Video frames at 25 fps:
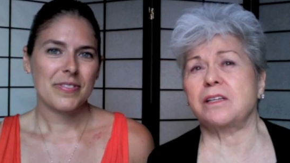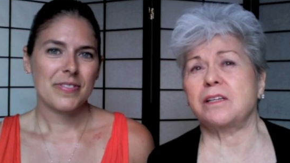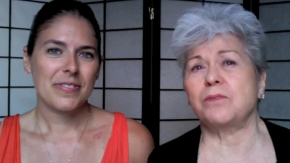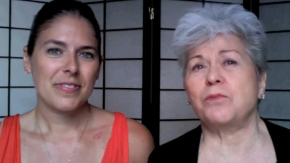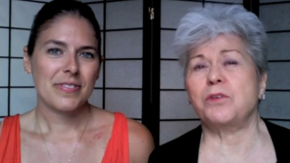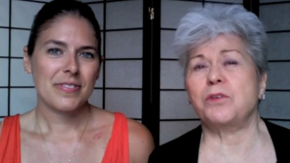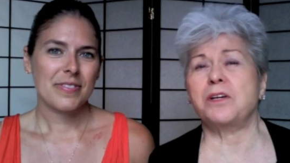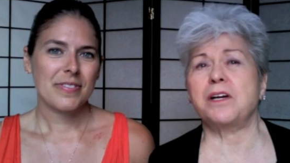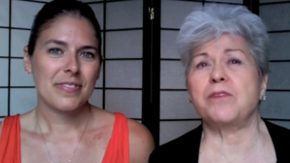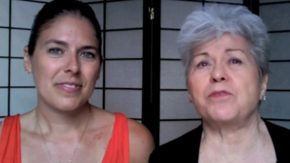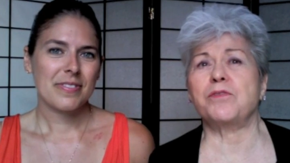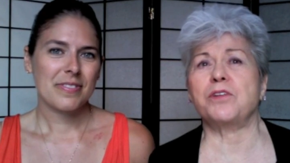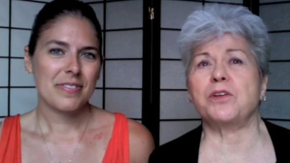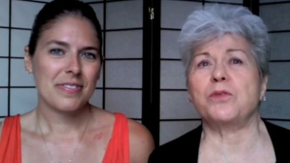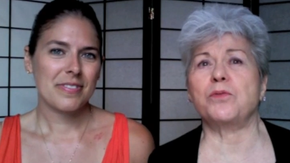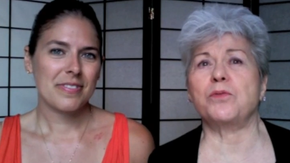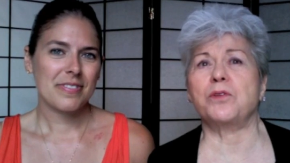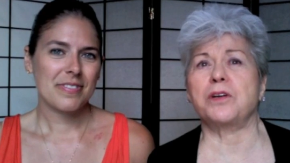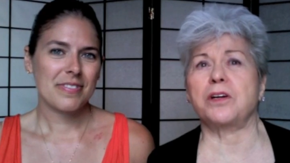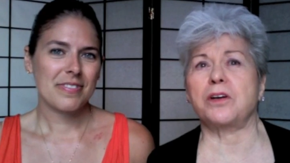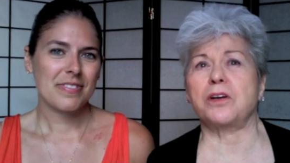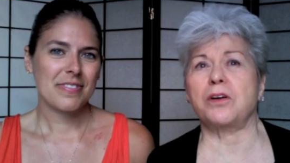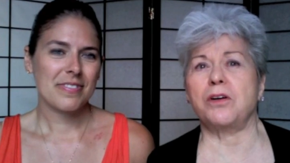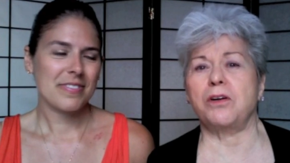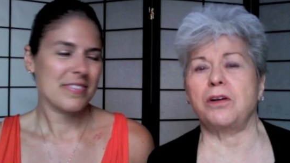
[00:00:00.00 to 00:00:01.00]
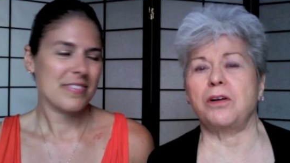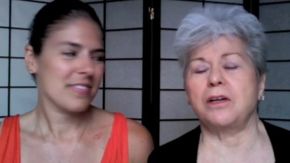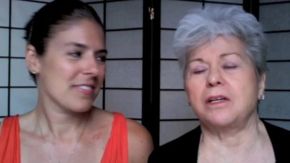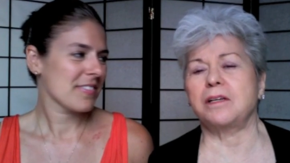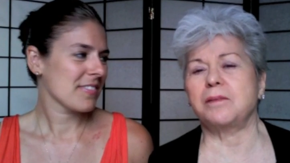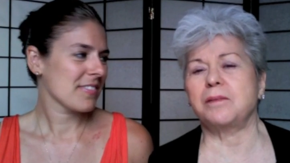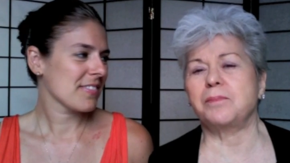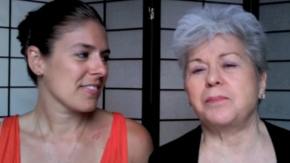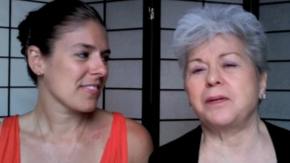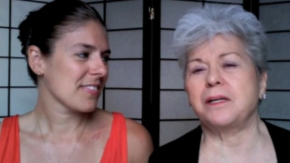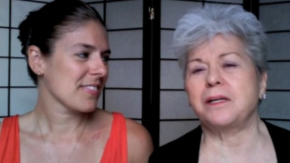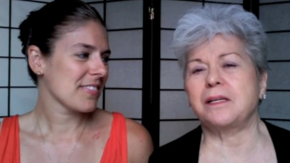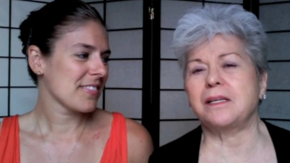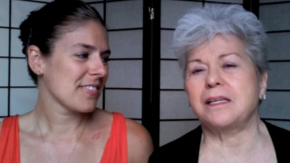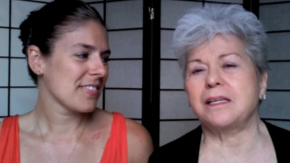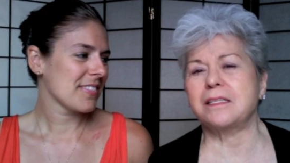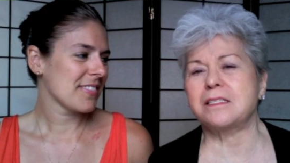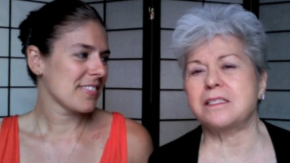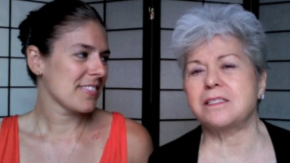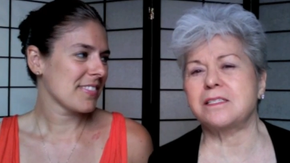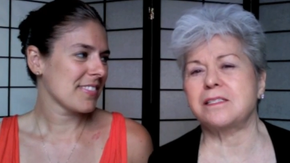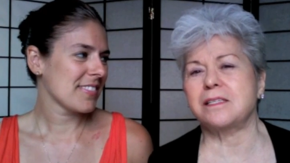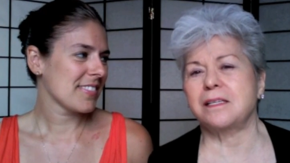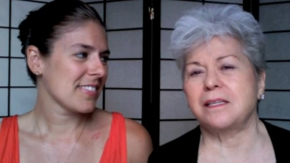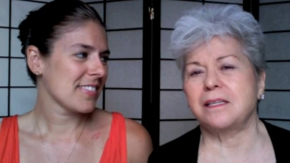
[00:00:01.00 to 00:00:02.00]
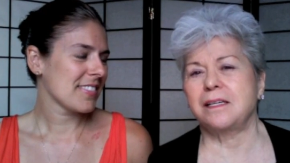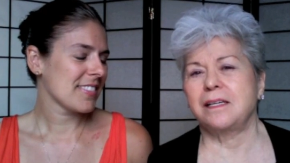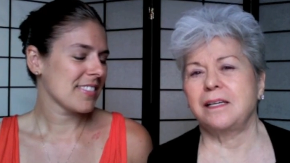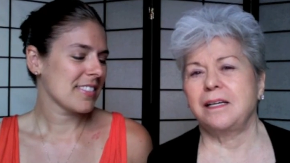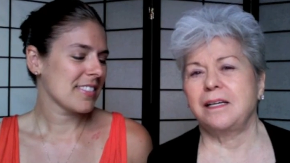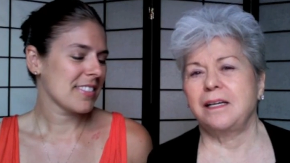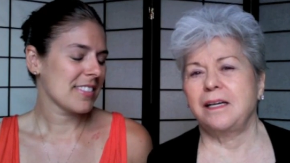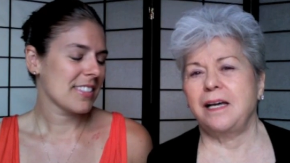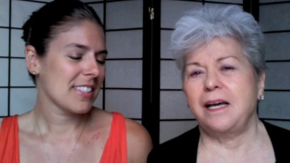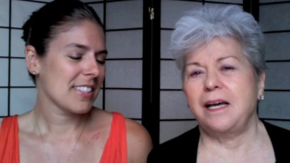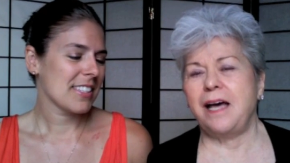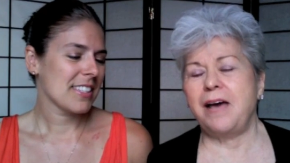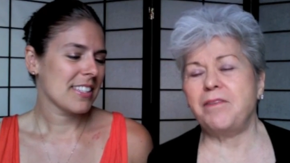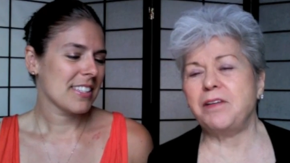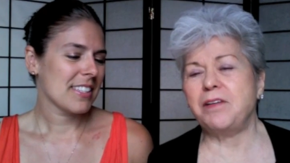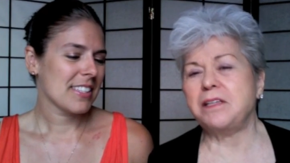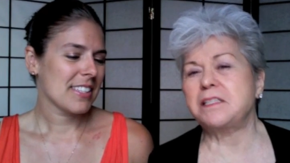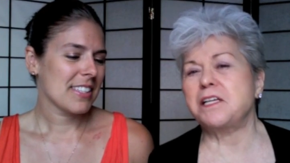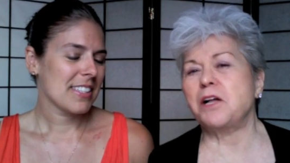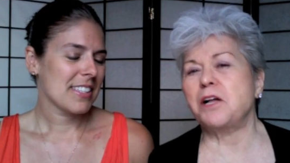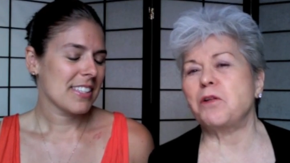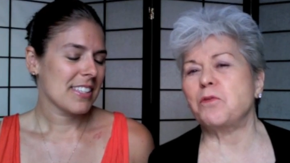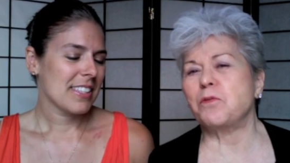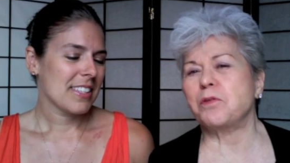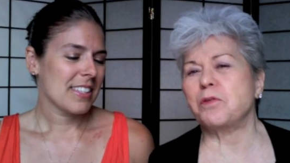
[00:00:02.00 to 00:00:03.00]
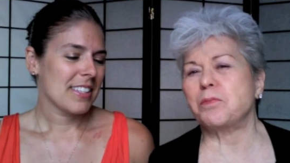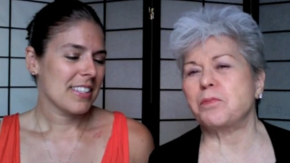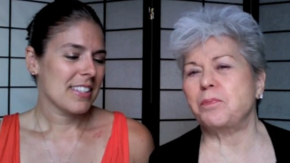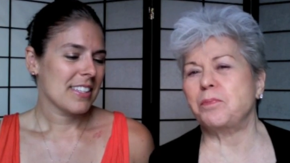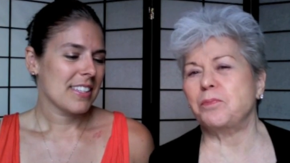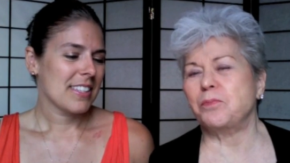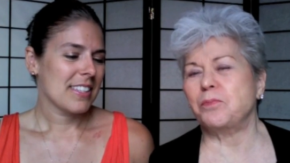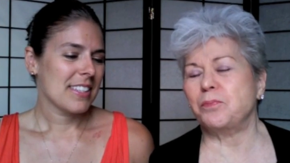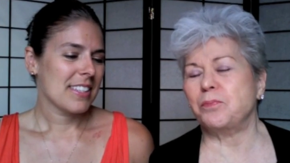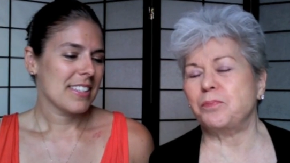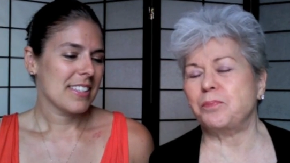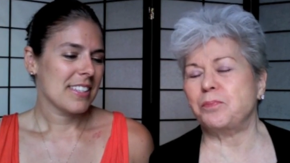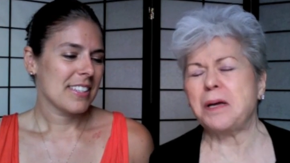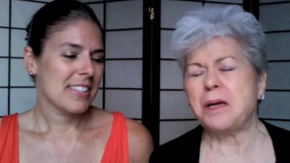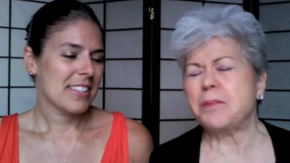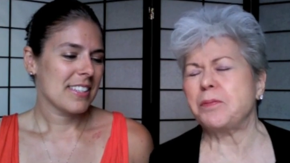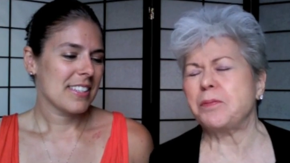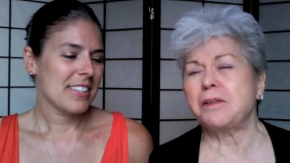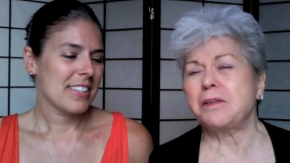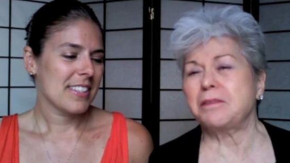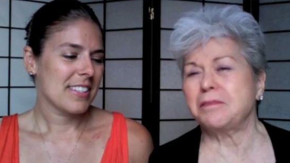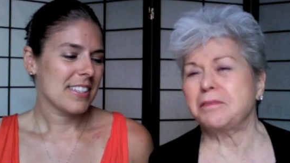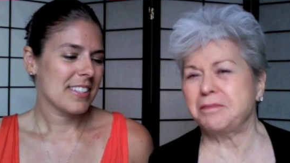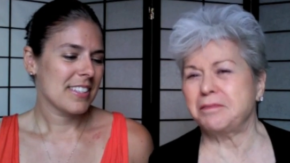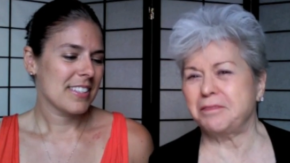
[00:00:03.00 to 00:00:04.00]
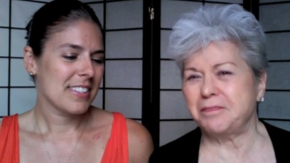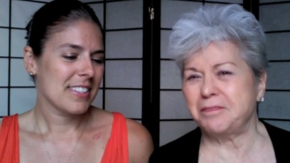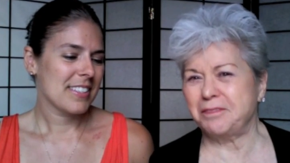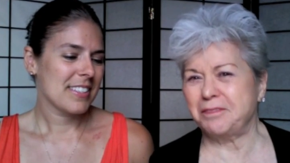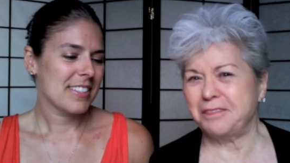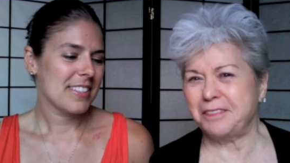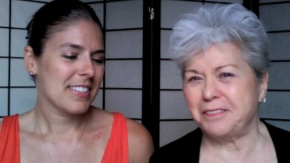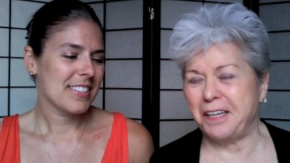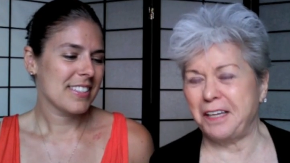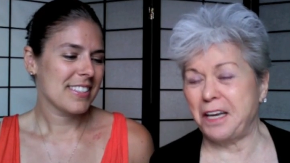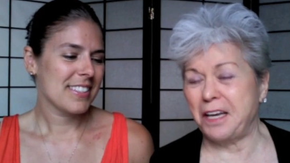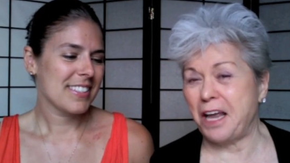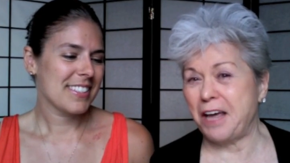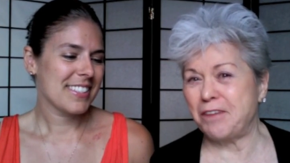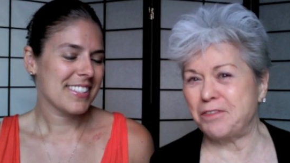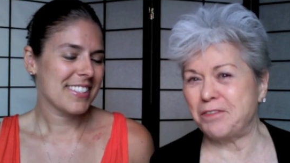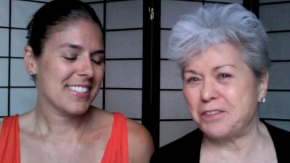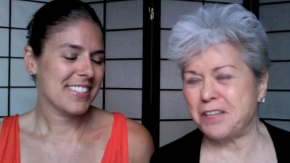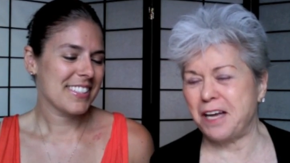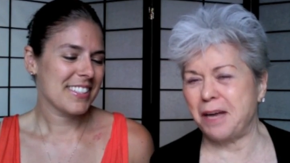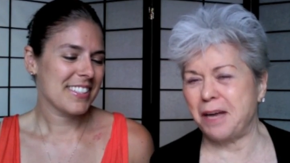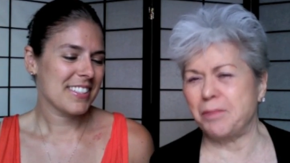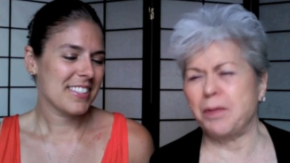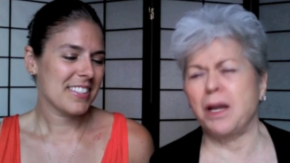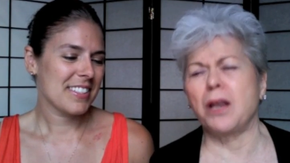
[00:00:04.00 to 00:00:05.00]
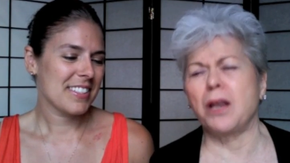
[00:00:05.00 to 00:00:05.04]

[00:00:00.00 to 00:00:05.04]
Speaker 1: whatever you want to call it, but it's having dealt with people a lifetime, a